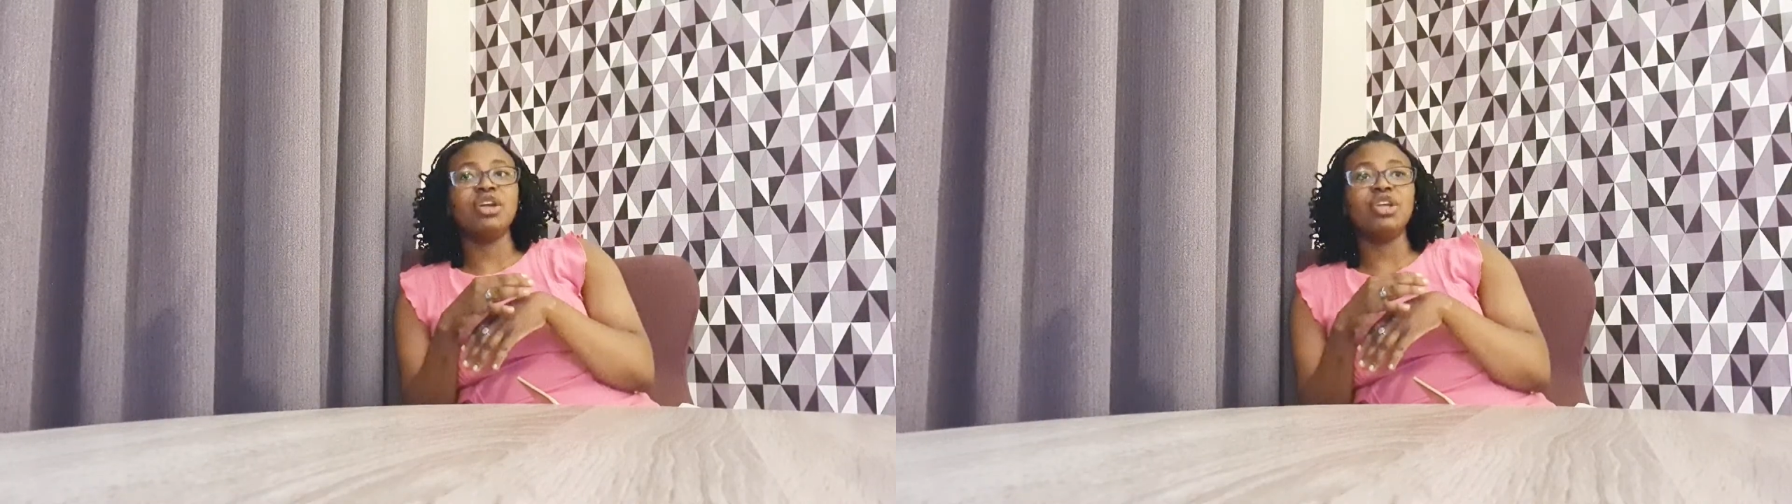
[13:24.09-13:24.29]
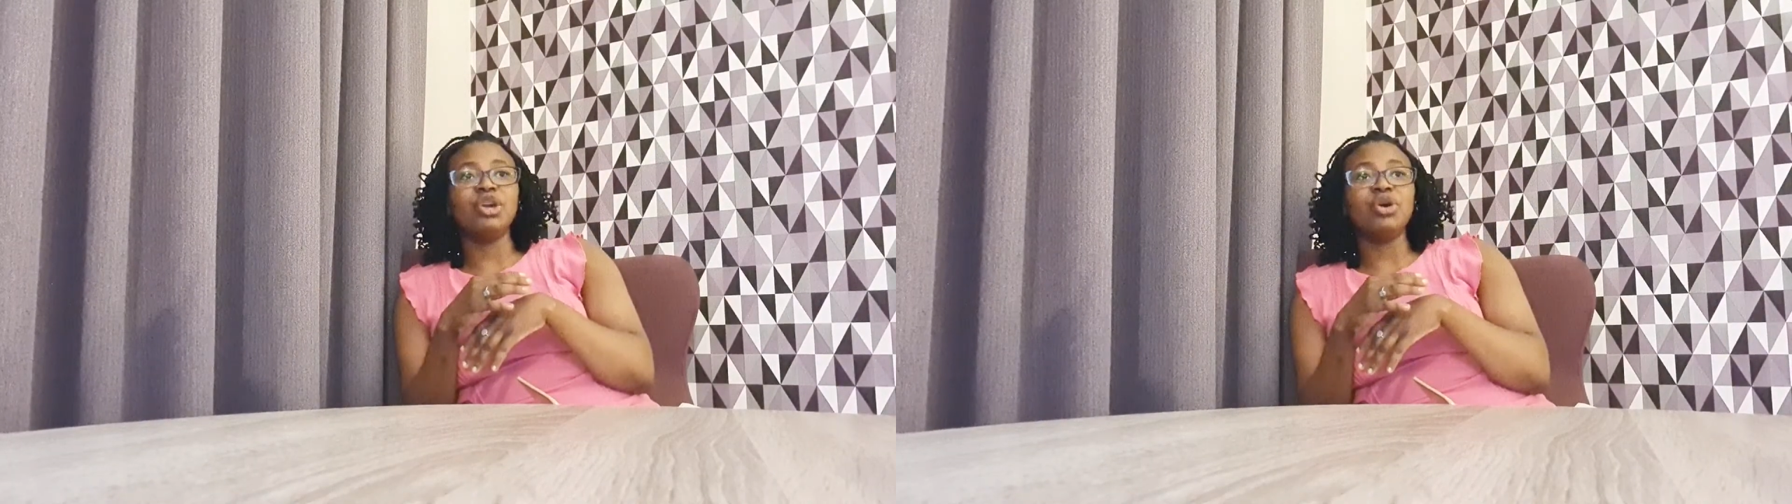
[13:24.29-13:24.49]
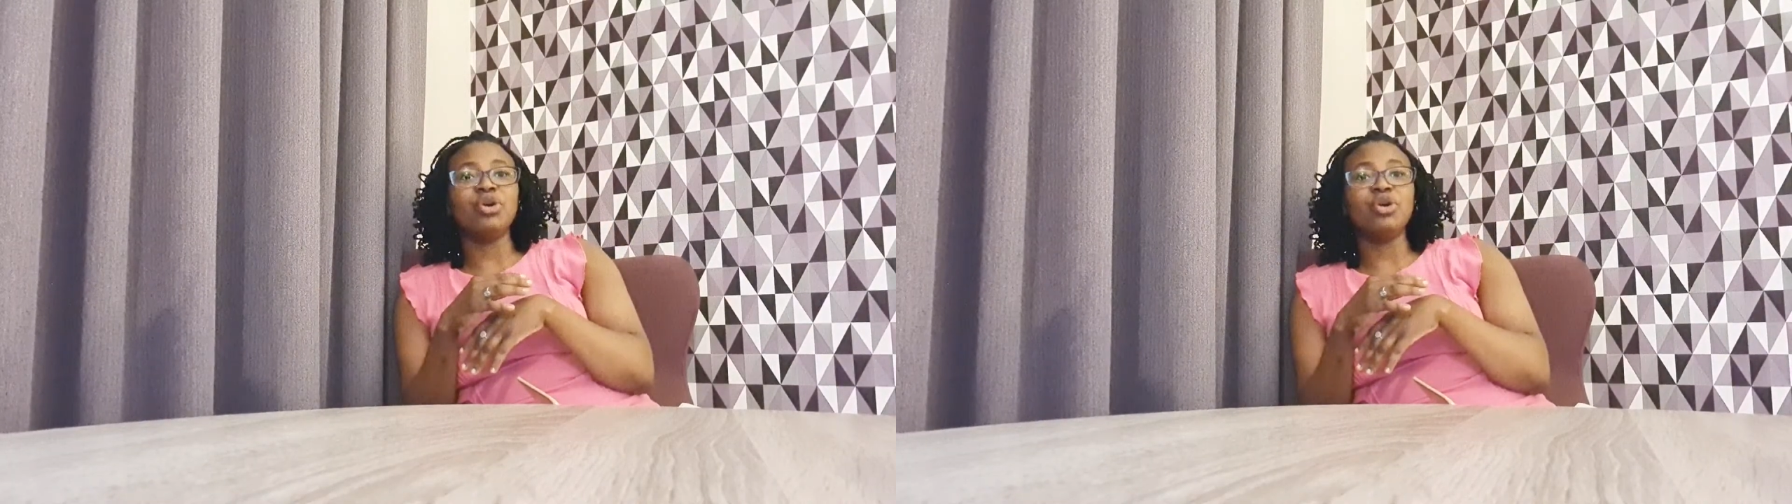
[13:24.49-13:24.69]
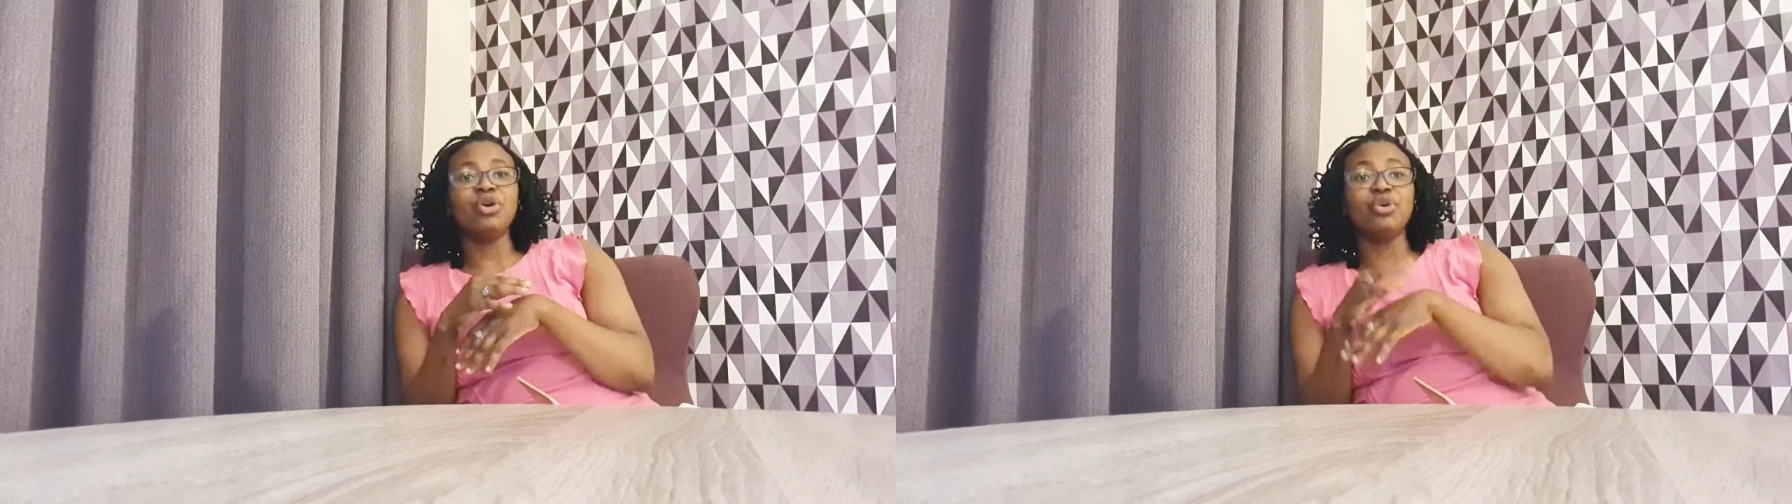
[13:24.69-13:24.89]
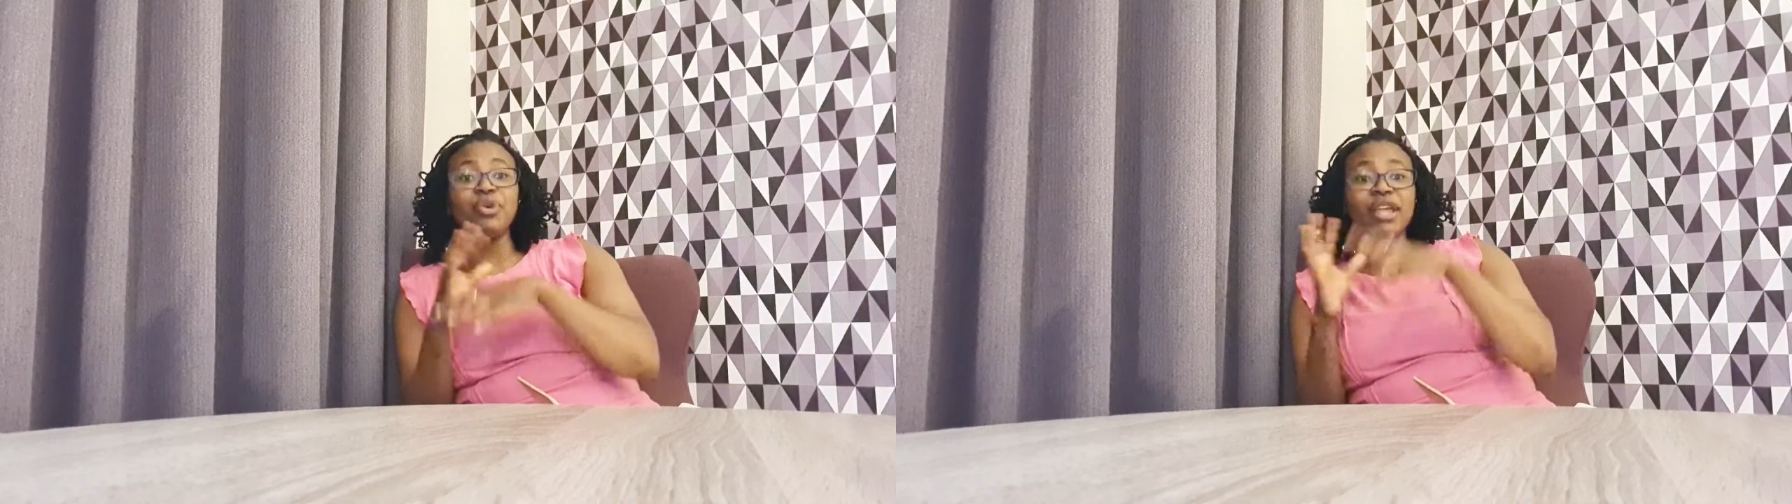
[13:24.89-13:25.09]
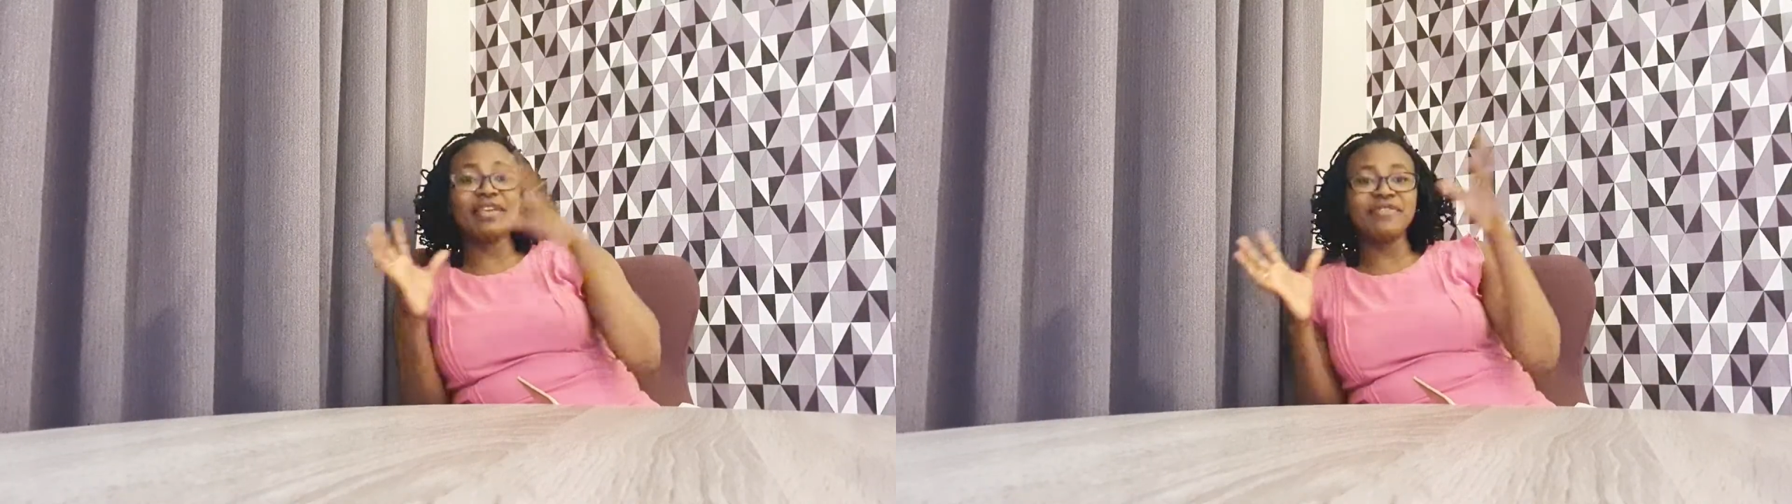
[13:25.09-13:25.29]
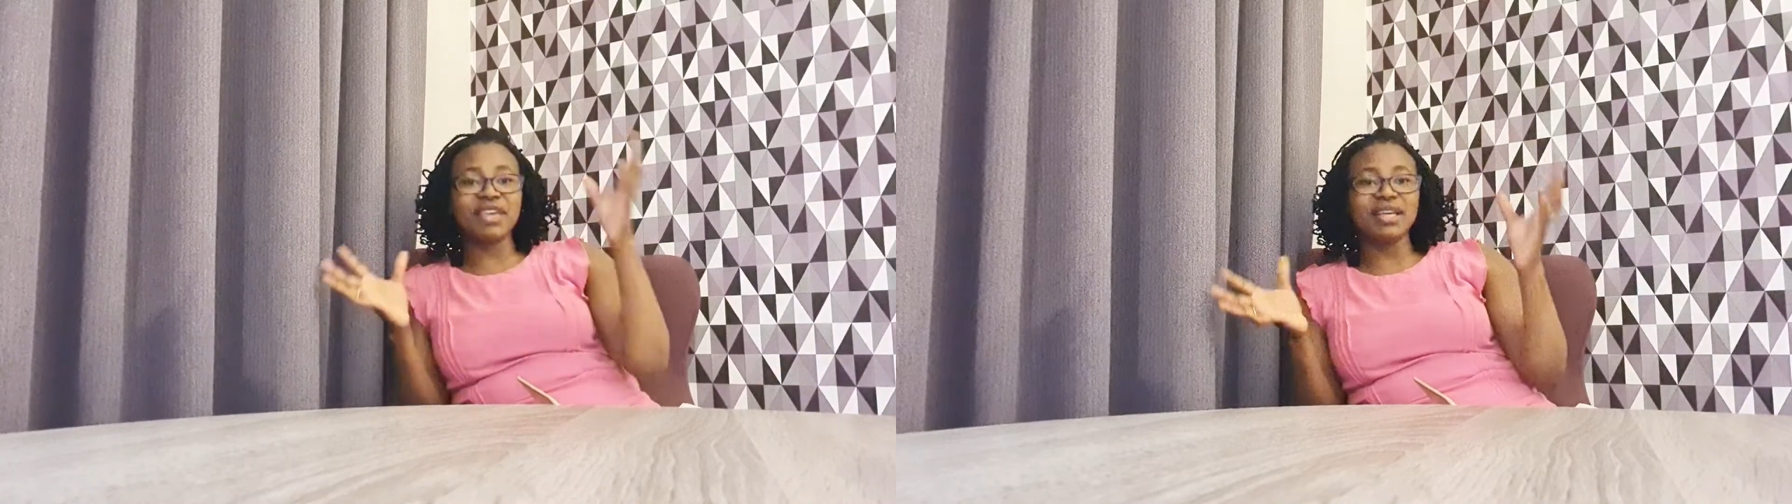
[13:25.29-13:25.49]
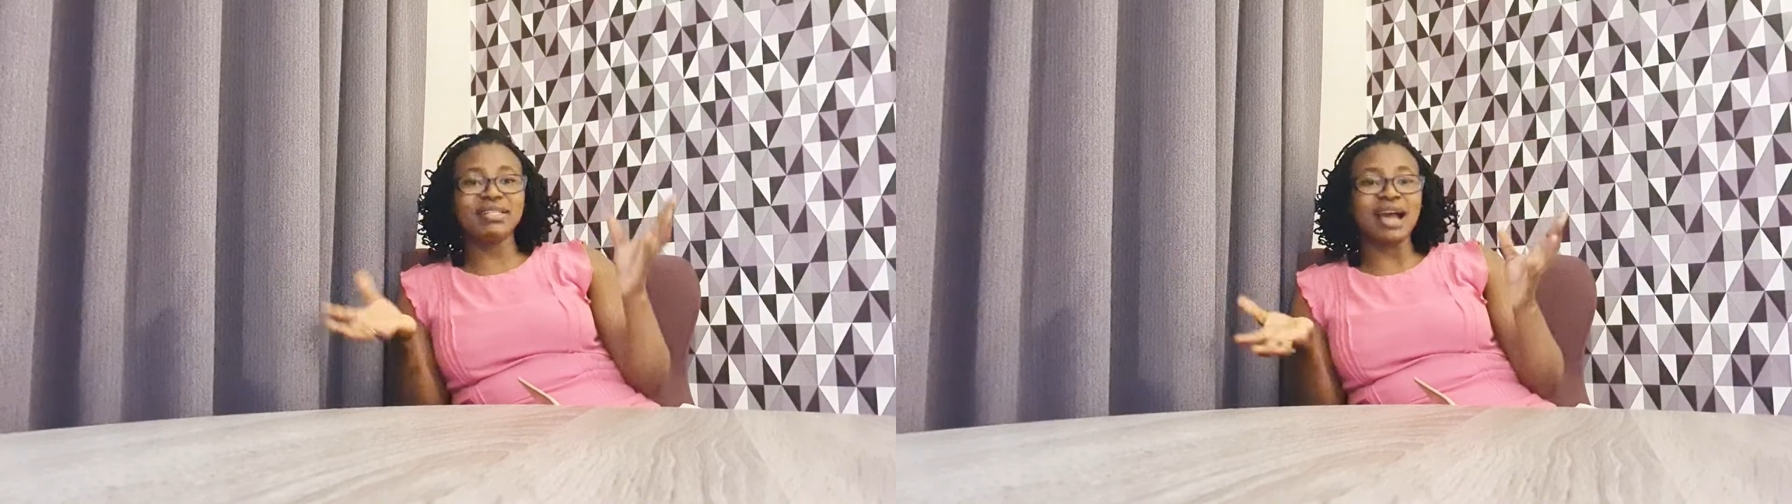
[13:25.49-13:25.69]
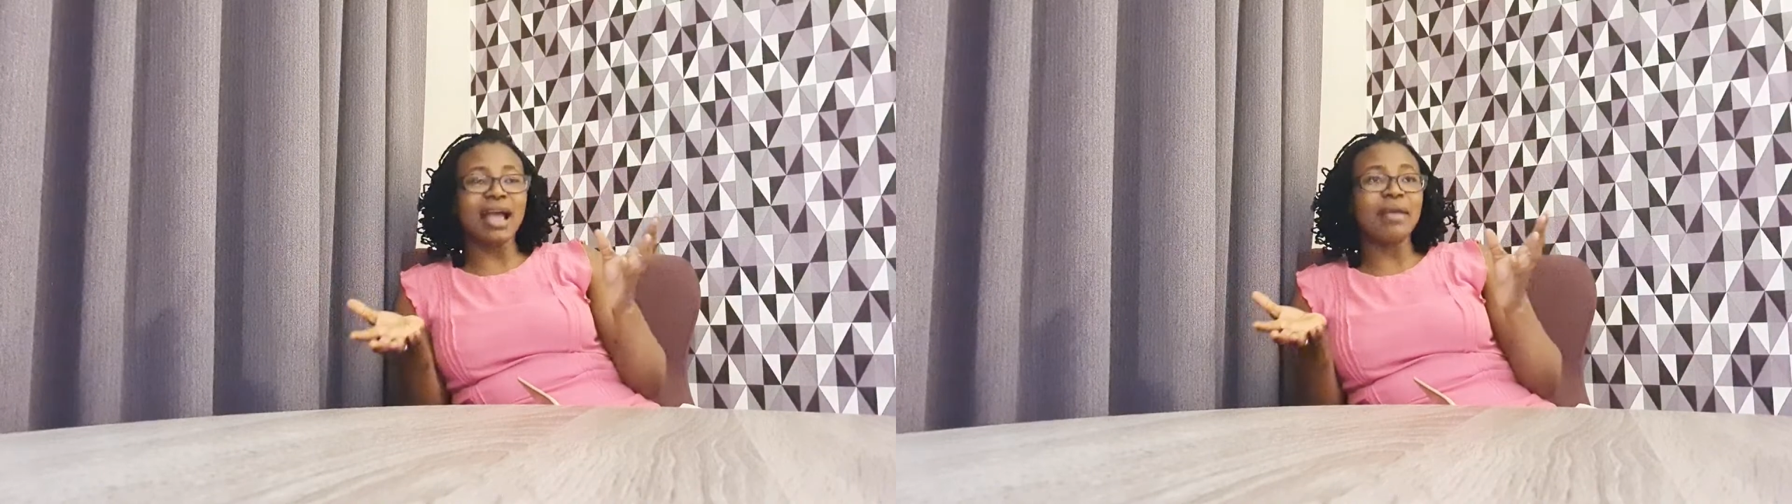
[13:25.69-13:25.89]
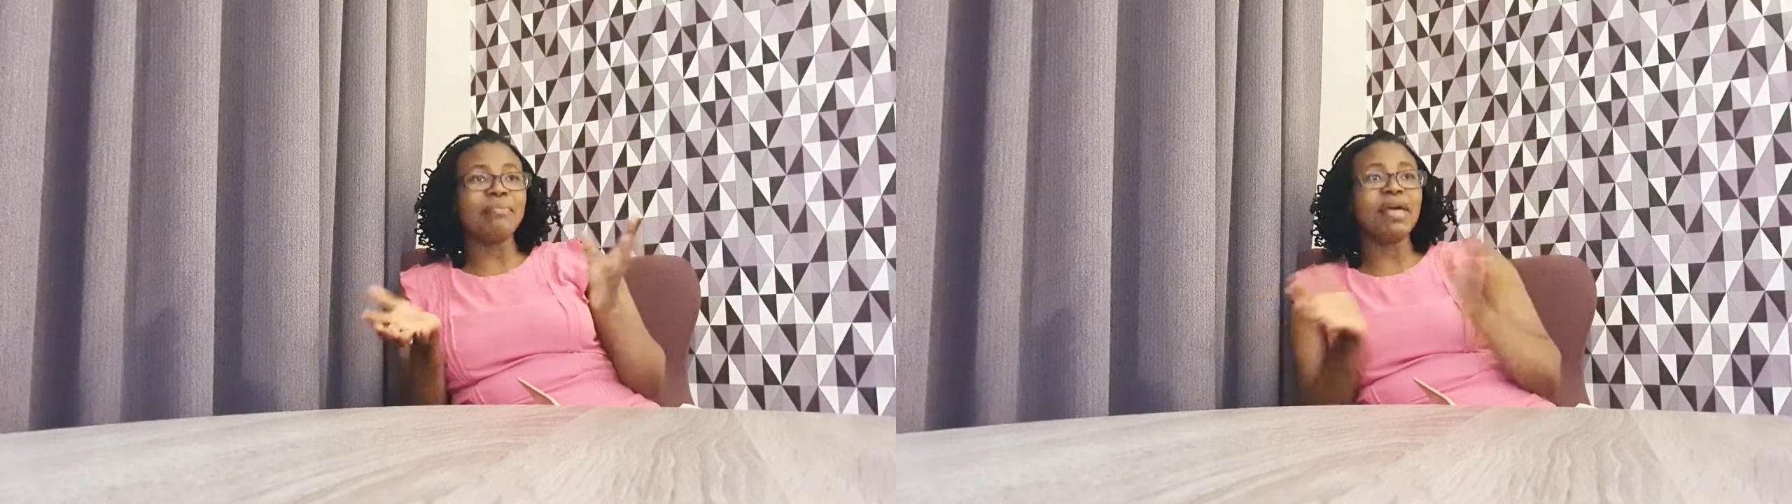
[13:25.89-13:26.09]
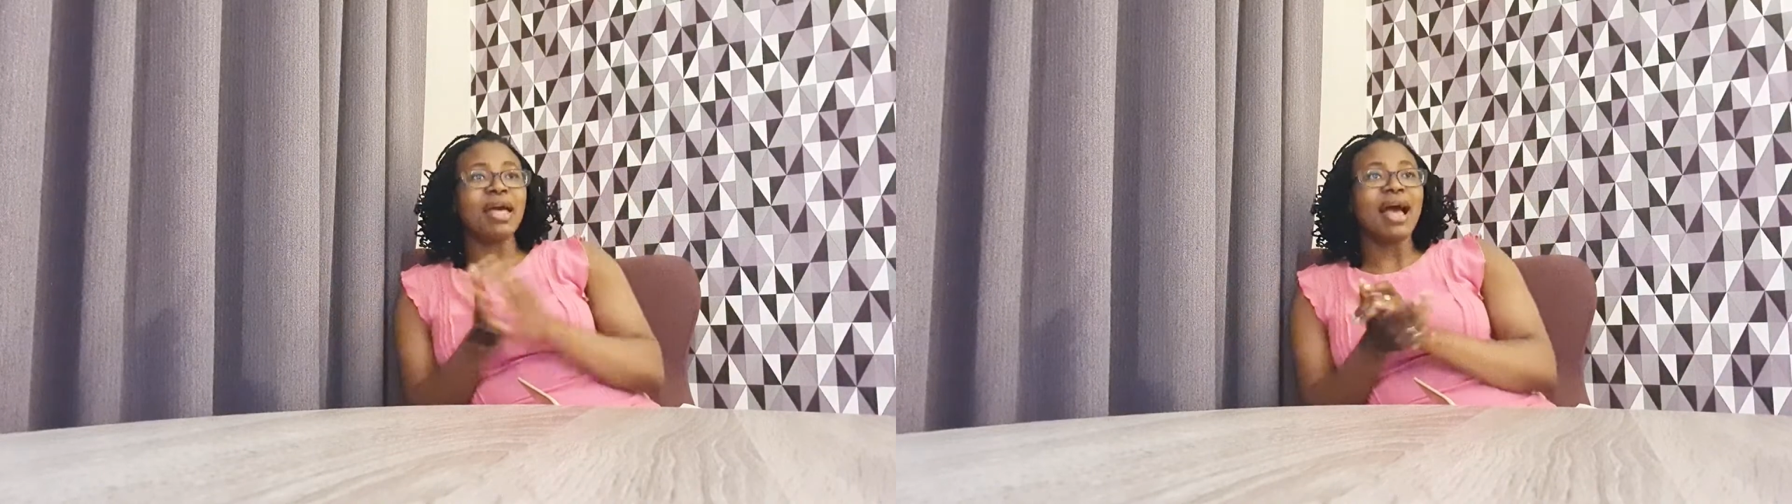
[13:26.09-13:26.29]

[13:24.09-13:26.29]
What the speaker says: your grieving time.